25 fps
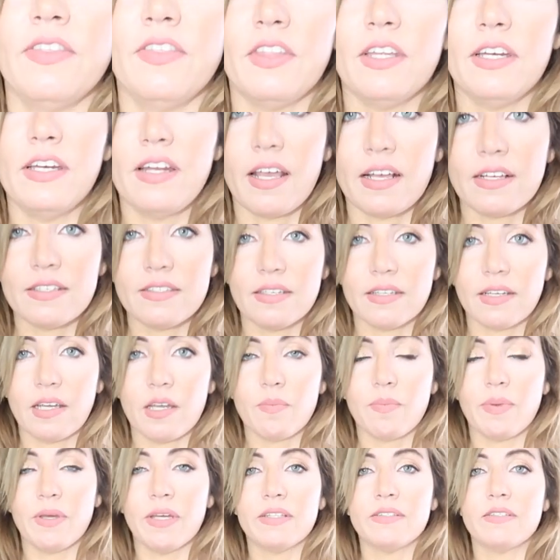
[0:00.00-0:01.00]
The next thing
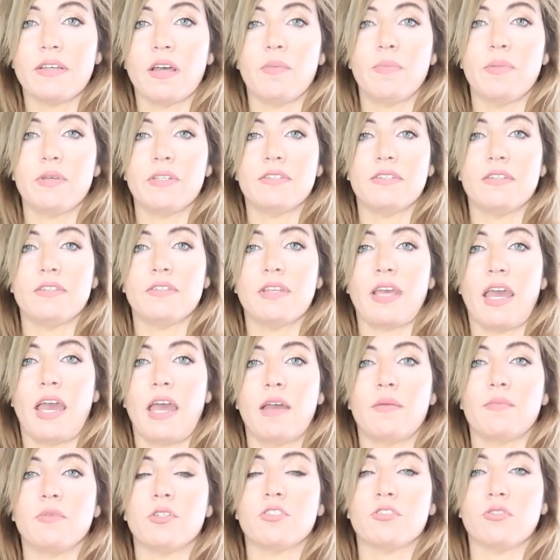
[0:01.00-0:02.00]
I picked up is this
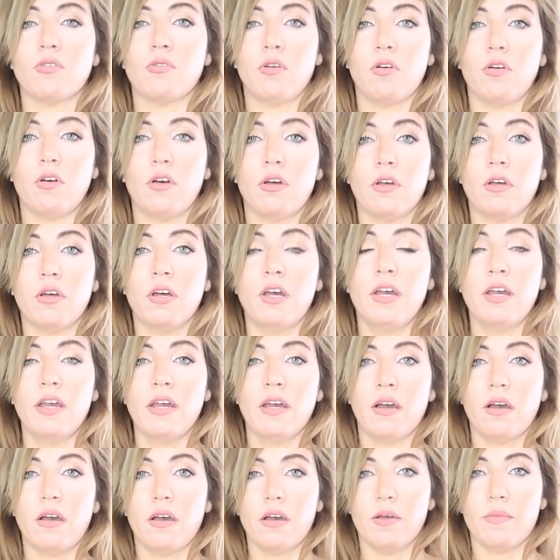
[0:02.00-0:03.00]
camisole.
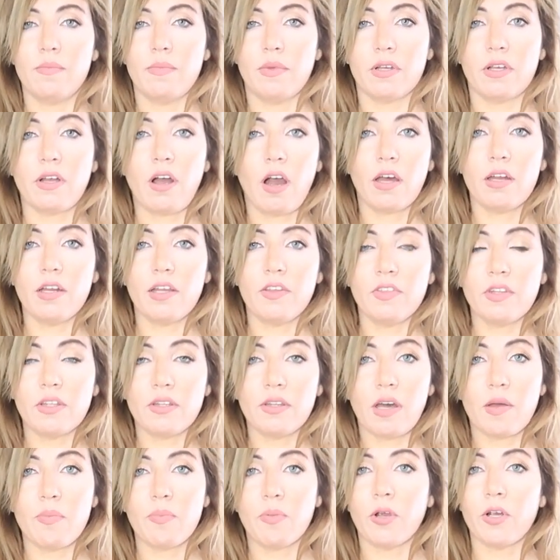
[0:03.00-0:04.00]
Um, I got it in the
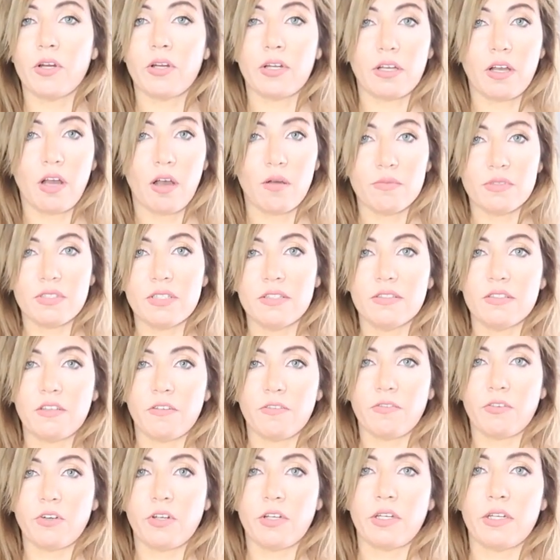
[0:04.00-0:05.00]
leopard. It comes in
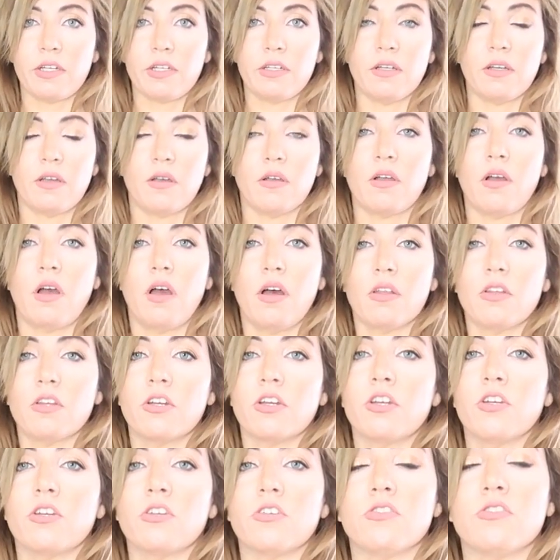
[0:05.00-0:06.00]
different
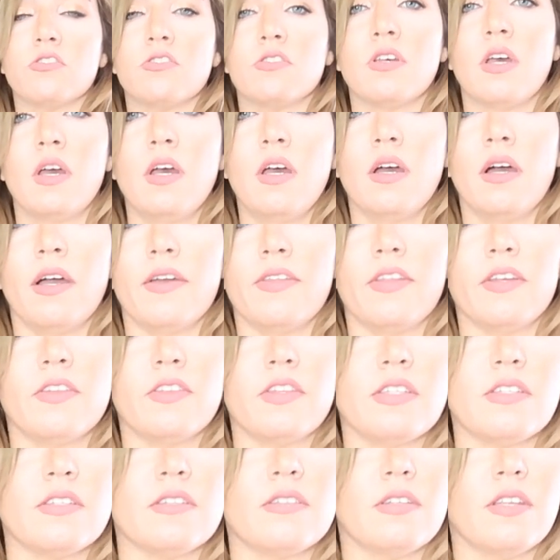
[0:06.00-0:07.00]
colors. I think
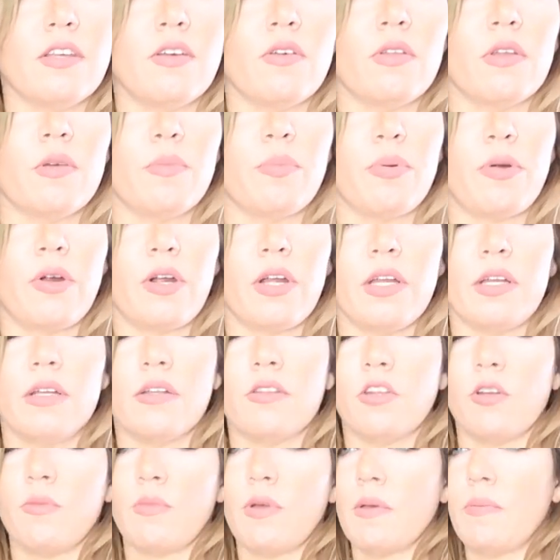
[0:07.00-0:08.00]
this is the only
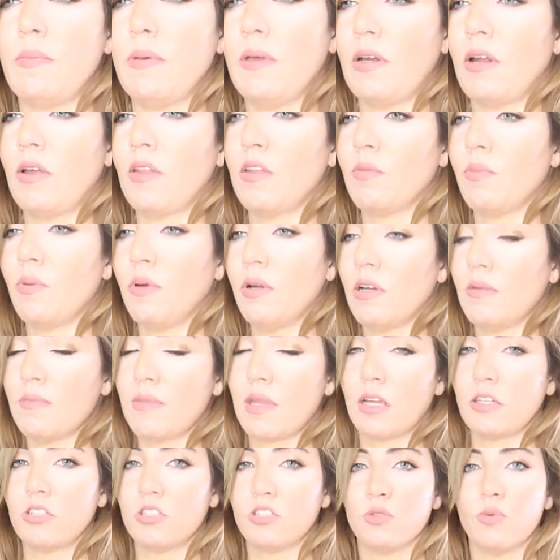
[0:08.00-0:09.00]
print. There might be another print, I'm
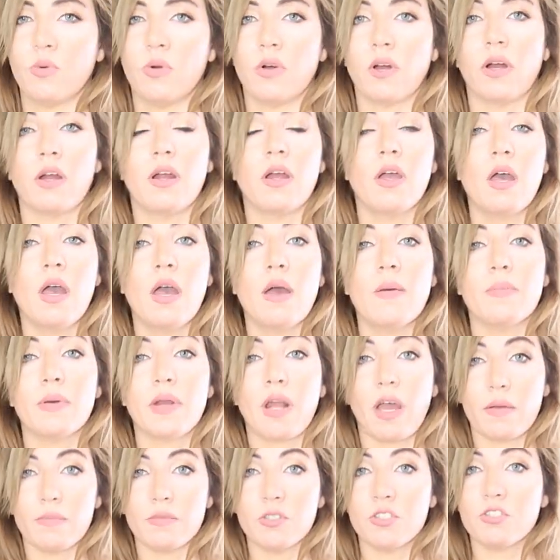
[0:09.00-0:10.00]
not sure. But
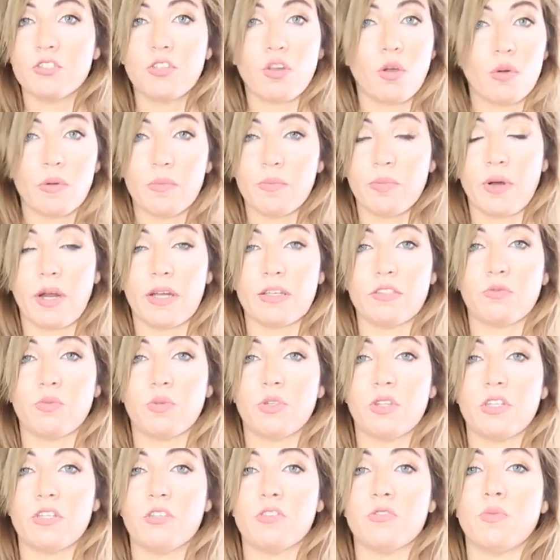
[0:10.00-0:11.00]
I'm so impressed
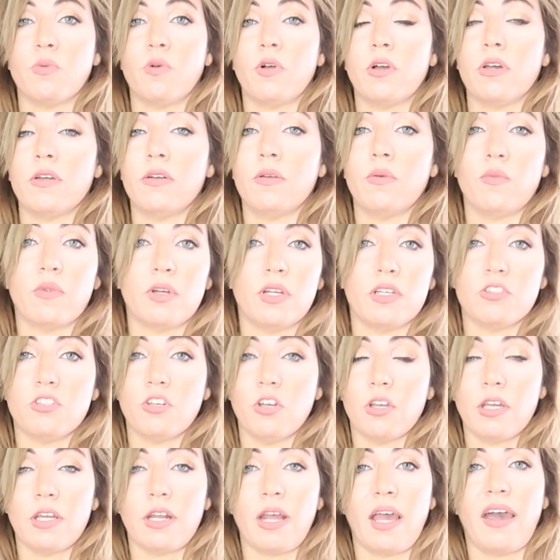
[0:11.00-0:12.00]
with this one. When I
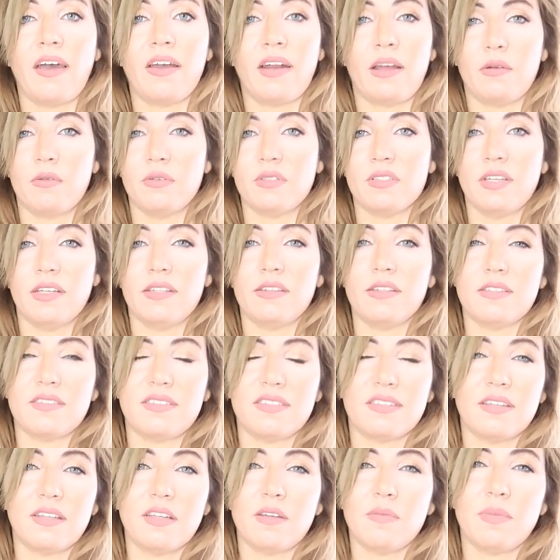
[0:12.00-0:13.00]
took it out, I was like, this
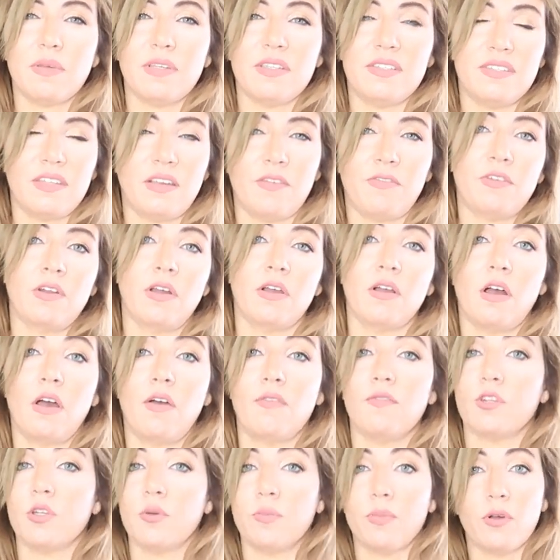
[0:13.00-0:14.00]
is gonna be stiff and
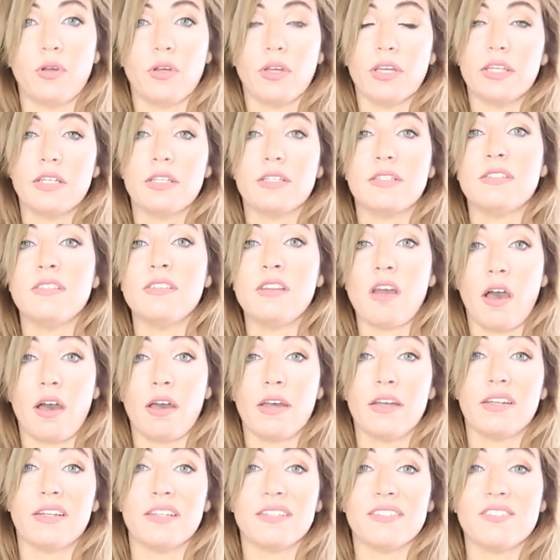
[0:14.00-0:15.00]
uncomfortable. It is
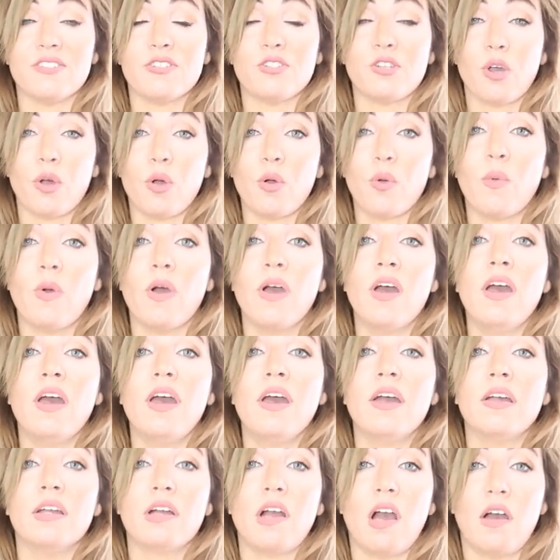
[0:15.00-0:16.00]
not, it is so
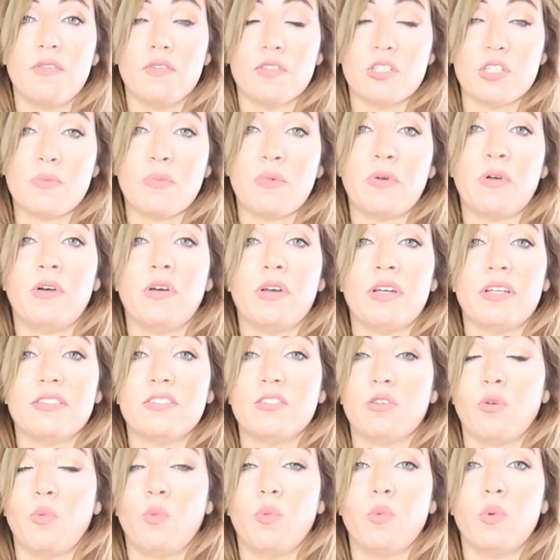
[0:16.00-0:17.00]
comfortable.
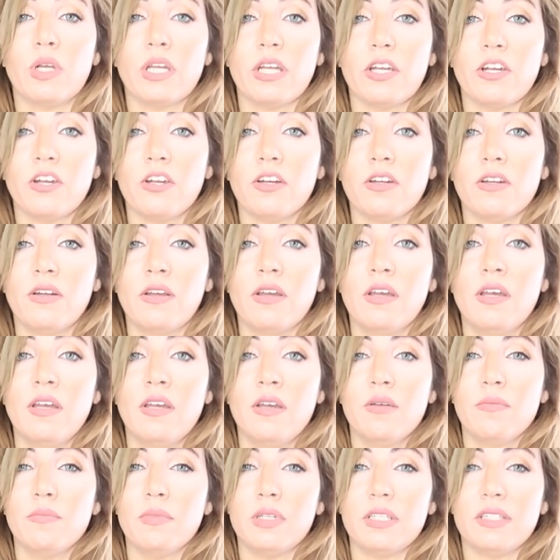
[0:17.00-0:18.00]
It's a weird
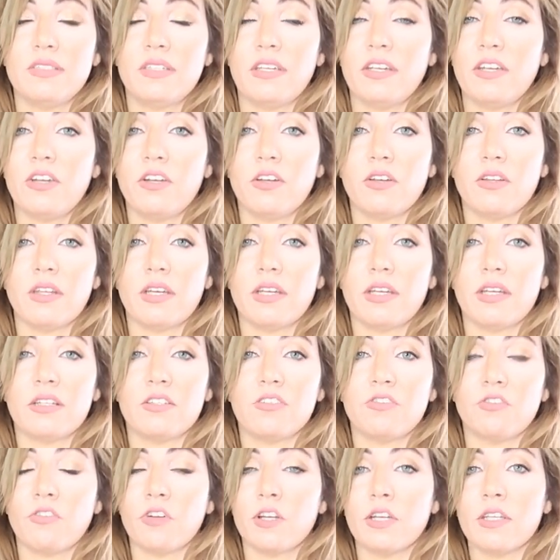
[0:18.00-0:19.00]
material, like
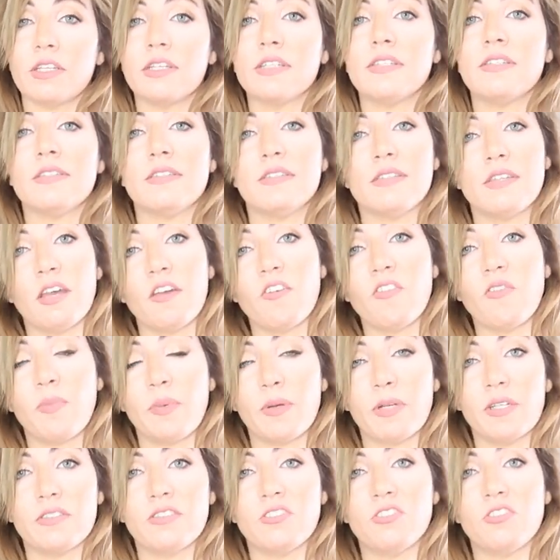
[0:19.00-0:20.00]
it's really stiff,
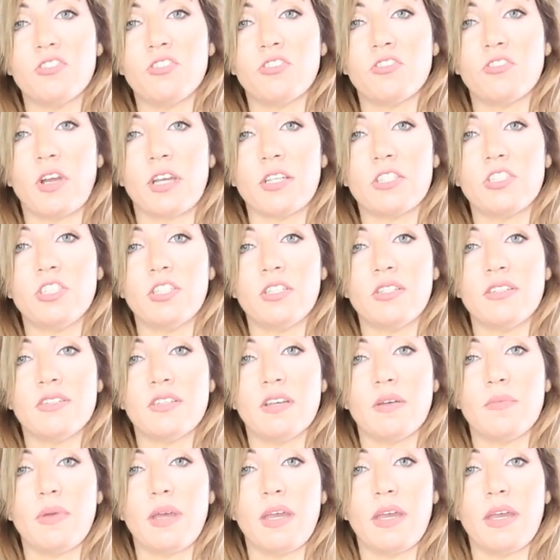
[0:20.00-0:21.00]
but it's stretchy
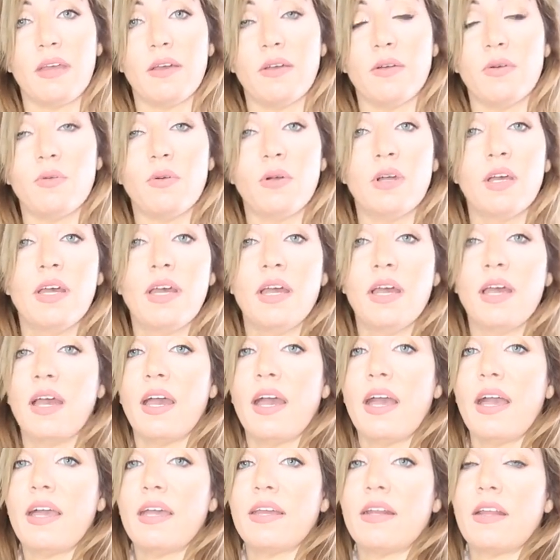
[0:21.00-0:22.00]
somehow.
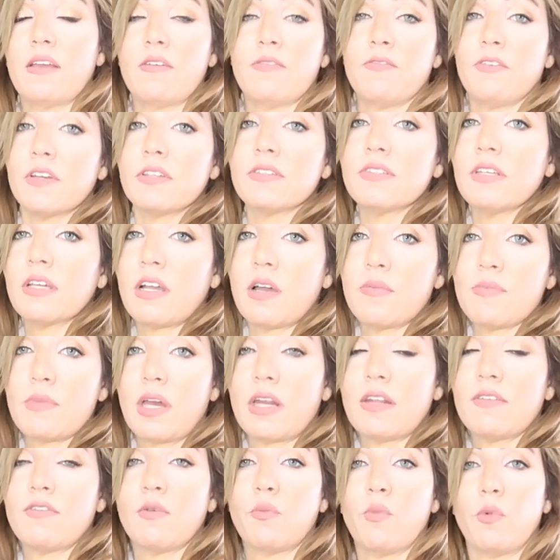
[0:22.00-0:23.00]
And it feels like I'm
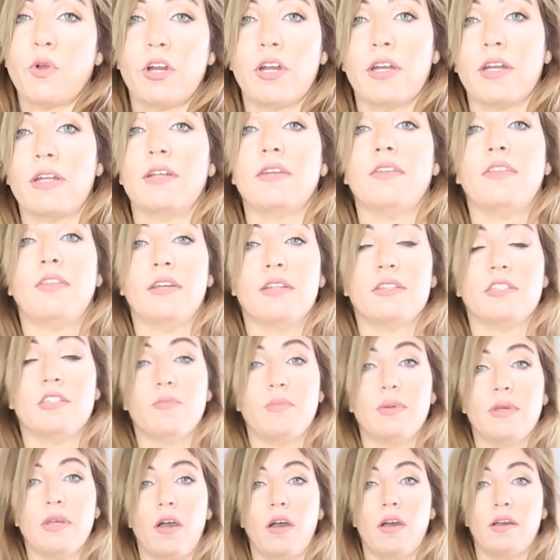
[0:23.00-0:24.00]
not even wearing anything, to
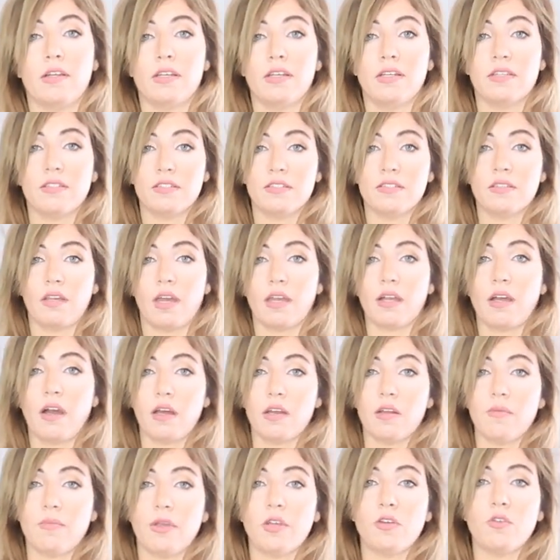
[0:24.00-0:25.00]
be honest. I
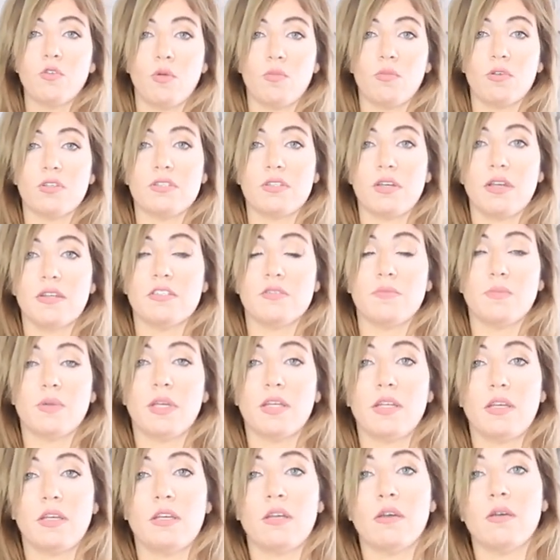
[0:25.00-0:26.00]
got it my normal size
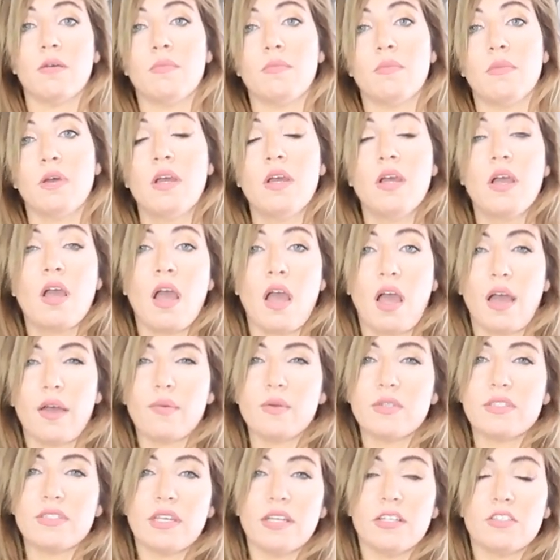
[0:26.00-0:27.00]
medium.
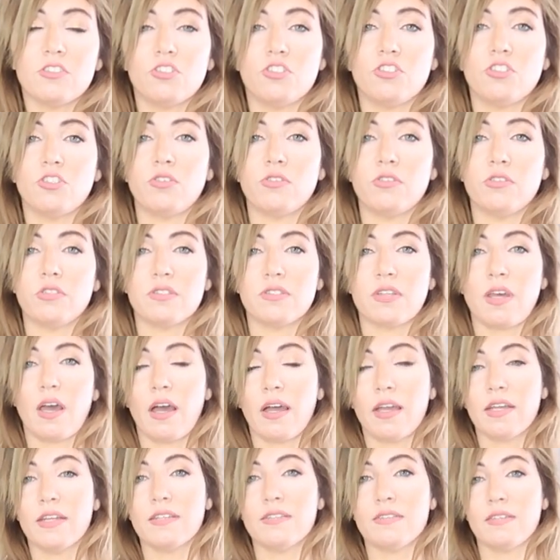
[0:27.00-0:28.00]
I would say it's true to
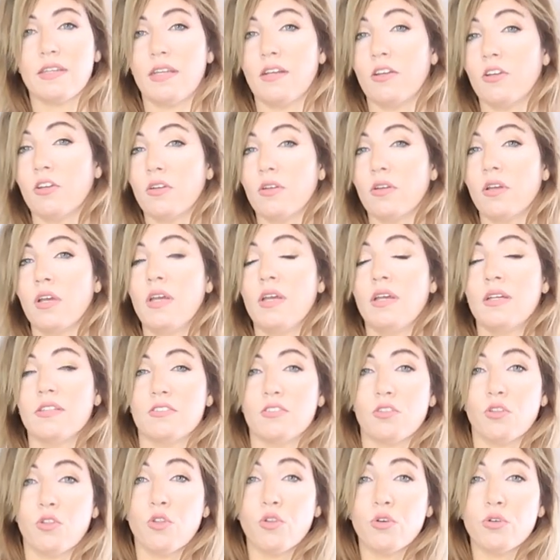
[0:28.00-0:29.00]
size and
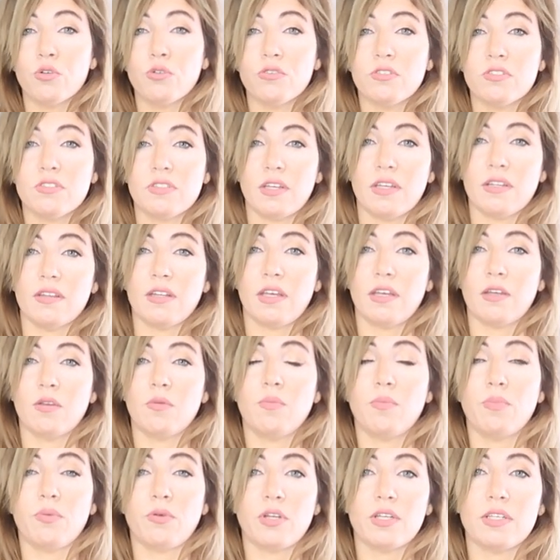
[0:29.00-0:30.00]
it's loose and
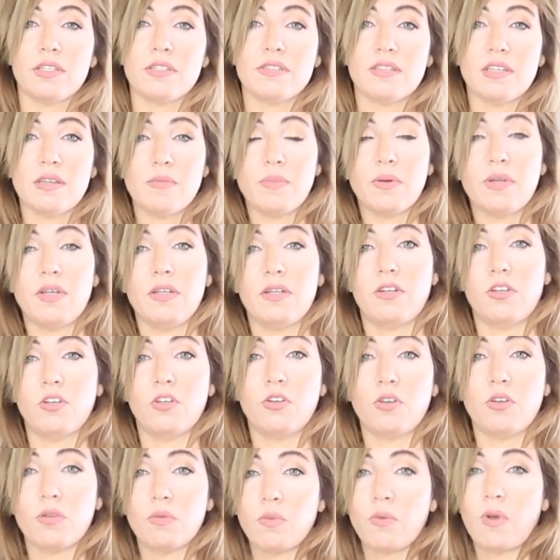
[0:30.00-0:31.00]
like breezy, but in a
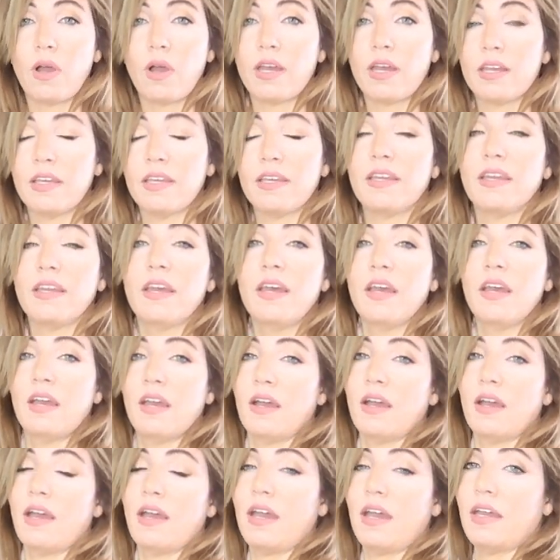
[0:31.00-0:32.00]
good way
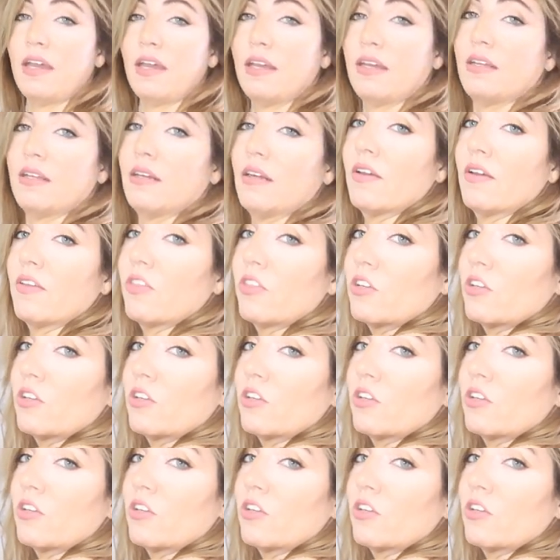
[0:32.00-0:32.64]
and